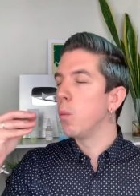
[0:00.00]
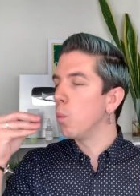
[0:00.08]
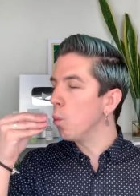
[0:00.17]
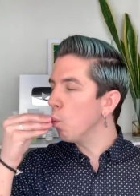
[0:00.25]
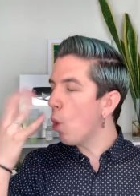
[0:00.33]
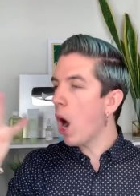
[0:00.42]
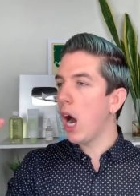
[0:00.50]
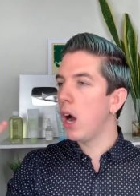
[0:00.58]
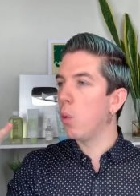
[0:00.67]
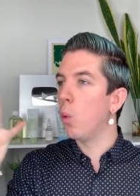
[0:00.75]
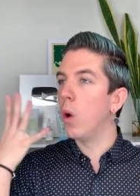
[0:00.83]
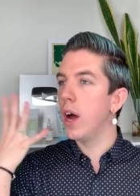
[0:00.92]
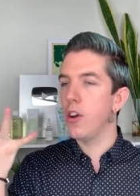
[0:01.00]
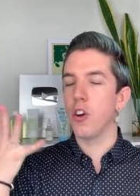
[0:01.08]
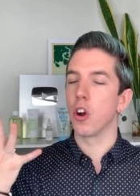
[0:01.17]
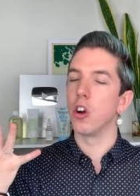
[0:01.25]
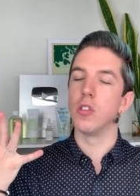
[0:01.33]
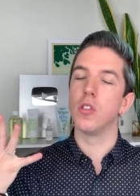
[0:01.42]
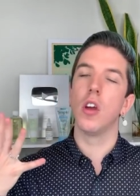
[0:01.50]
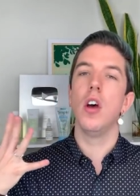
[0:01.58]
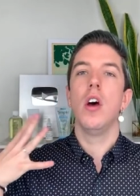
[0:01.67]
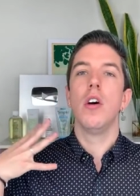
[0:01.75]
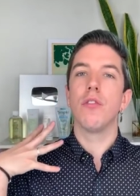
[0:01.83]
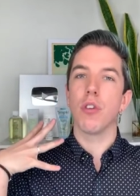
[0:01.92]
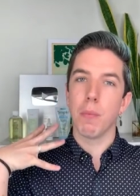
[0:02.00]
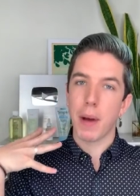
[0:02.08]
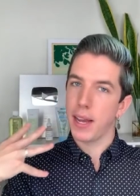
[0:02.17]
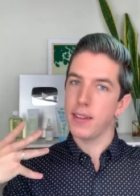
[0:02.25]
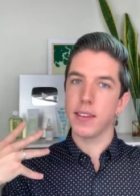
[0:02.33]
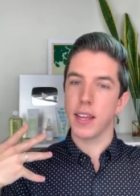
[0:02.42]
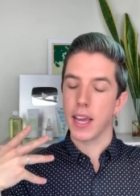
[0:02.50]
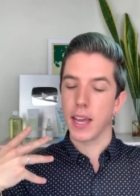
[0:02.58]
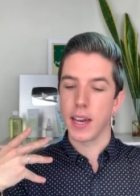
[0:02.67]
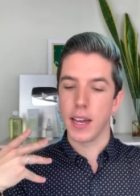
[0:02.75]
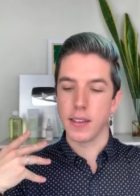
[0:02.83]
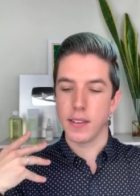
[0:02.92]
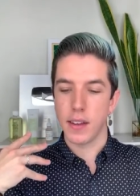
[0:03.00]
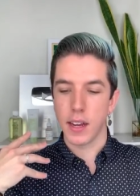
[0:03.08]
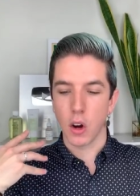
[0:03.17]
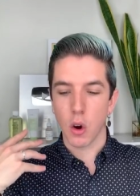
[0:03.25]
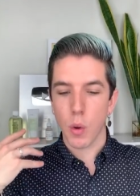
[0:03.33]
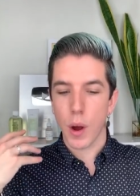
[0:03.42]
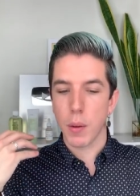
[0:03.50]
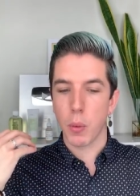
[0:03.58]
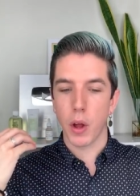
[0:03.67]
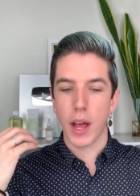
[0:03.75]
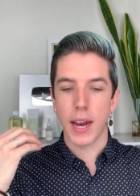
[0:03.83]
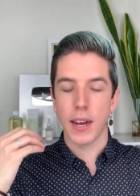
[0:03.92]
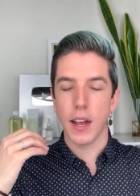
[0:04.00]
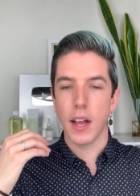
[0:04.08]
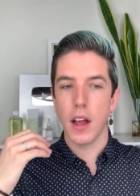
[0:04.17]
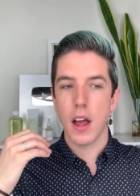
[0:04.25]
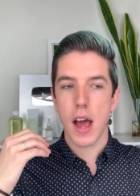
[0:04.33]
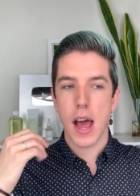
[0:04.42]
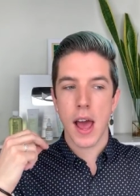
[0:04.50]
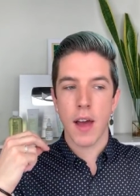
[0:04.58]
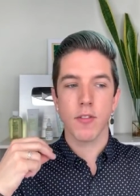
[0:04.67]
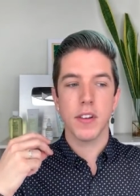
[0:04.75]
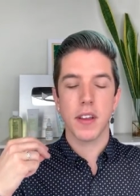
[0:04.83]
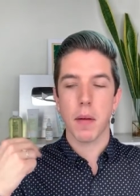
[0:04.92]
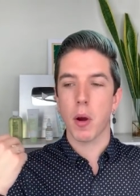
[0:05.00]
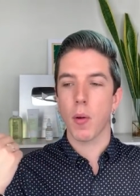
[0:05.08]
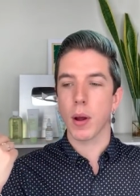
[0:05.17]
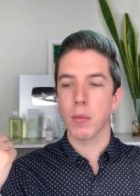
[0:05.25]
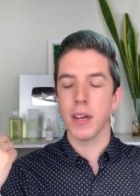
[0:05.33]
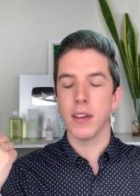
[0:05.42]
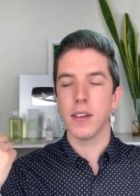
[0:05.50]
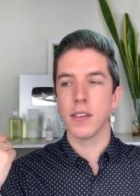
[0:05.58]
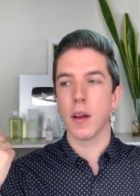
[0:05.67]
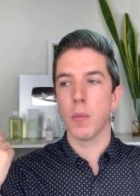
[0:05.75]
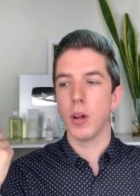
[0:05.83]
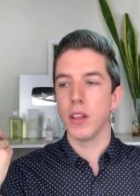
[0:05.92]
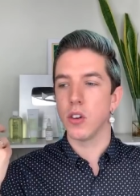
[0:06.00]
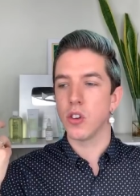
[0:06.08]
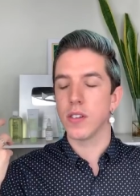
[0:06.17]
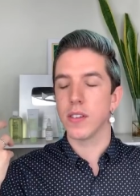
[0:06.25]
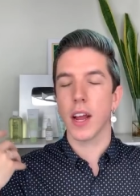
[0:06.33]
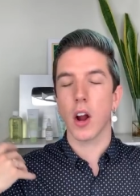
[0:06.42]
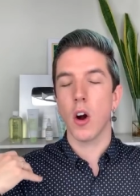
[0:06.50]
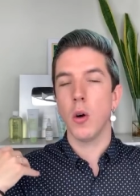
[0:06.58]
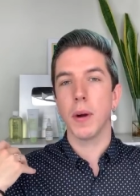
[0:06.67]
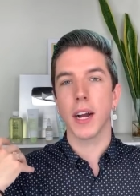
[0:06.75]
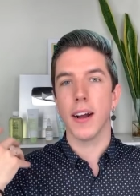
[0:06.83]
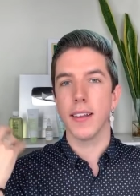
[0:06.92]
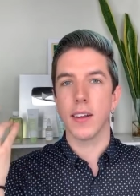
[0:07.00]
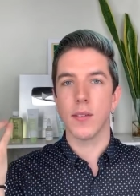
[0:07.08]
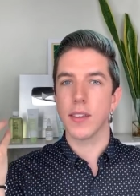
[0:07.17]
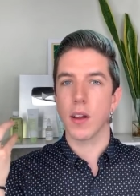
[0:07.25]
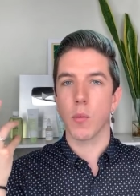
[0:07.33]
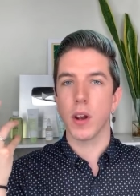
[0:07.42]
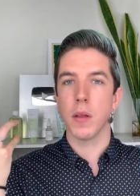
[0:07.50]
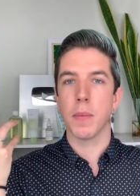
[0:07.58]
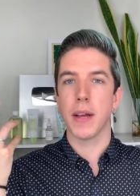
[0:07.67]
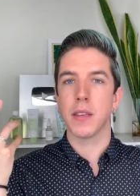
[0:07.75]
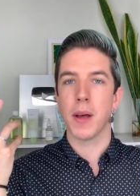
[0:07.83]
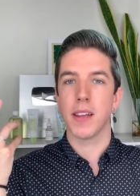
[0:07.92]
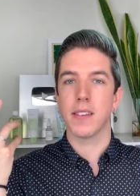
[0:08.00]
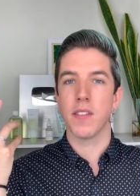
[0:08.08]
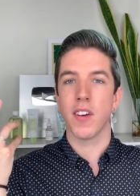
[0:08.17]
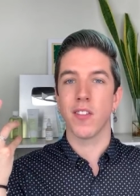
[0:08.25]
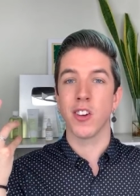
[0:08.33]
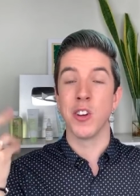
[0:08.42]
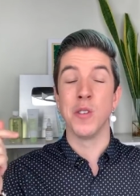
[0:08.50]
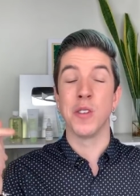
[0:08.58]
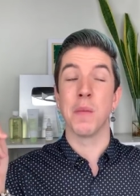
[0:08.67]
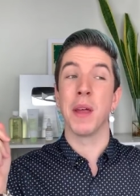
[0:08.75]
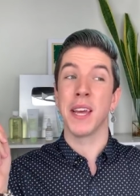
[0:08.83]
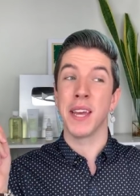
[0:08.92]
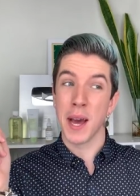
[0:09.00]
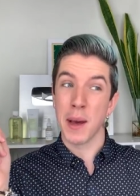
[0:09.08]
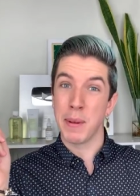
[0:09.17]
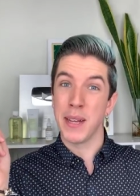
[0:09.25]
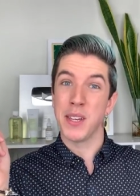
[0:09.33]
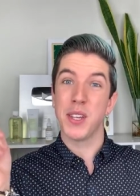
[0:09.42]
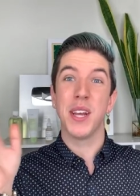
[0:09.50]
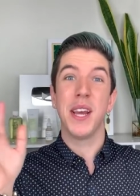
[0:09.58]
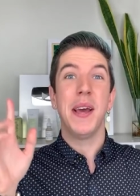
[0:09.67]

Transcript: wonders for my skin. It's incredible. And uh, every time I recommend it to someone, they're just like, oh my God, that was like one of the best masks I've ever used. I'm like, yeah, bitch,